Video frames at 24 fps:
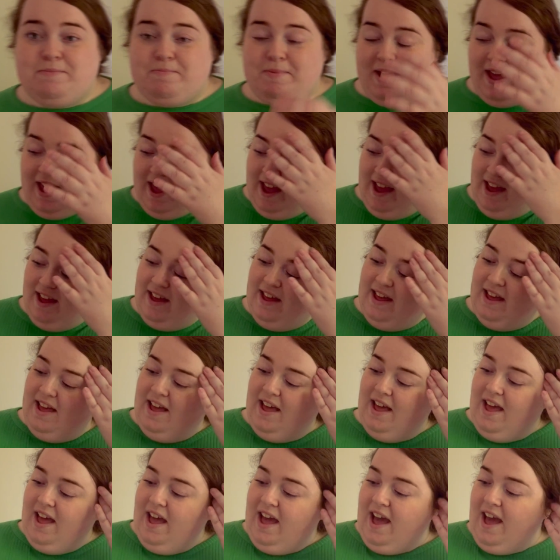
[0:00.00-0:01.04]
bit
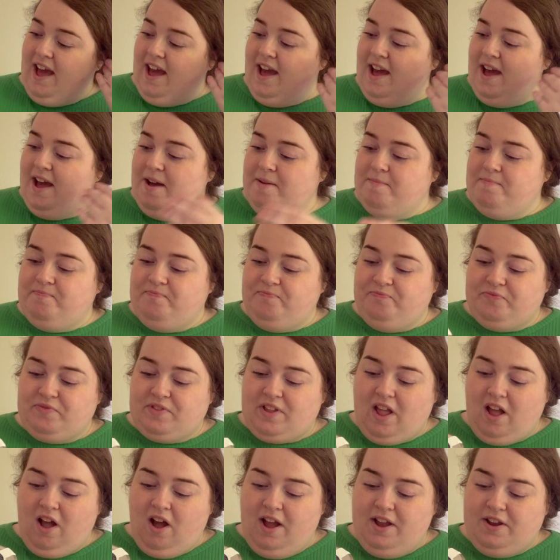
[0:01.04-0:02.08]

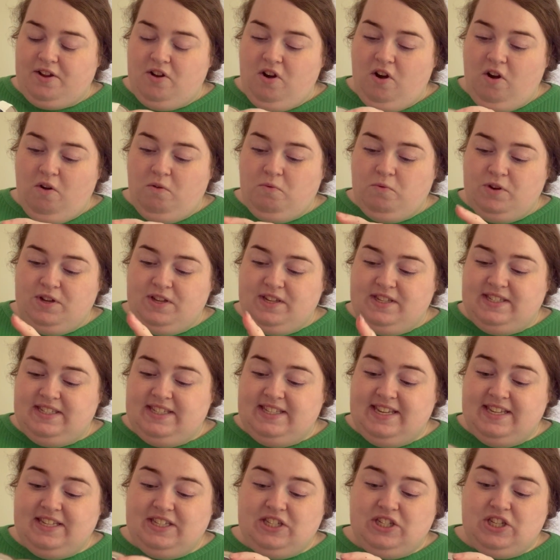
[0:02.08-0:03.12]
I got was
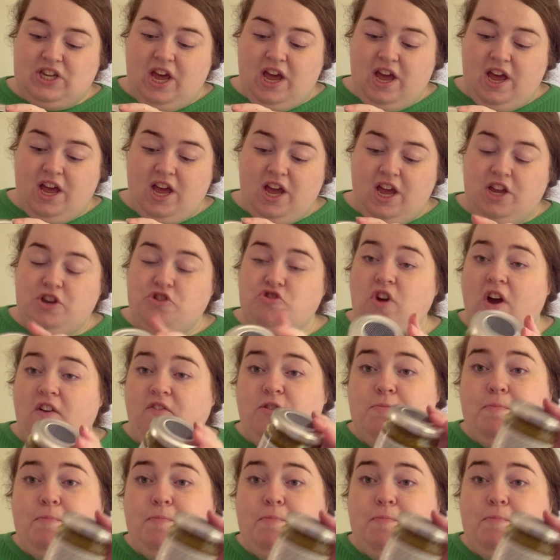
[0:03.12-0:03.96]
this truffle